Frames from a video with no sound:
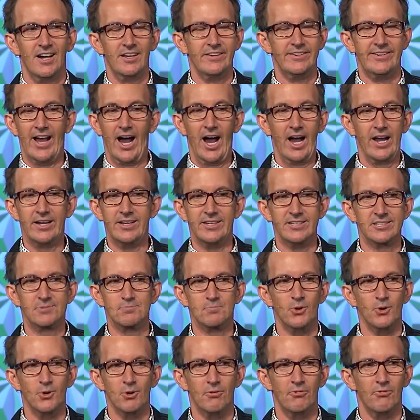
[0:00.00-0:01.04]
I'll die in this
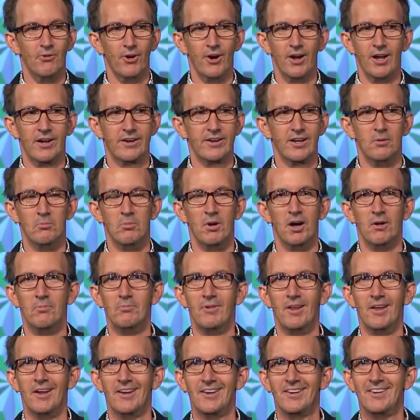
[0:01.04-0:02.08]
pool before I'll come up.
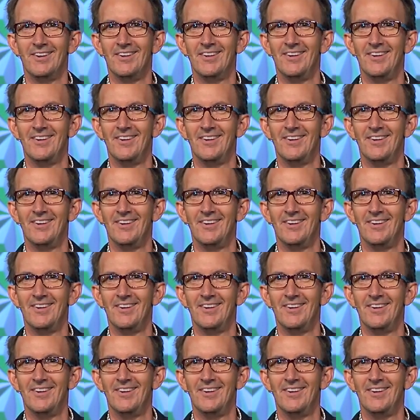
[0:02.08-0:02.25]
Like,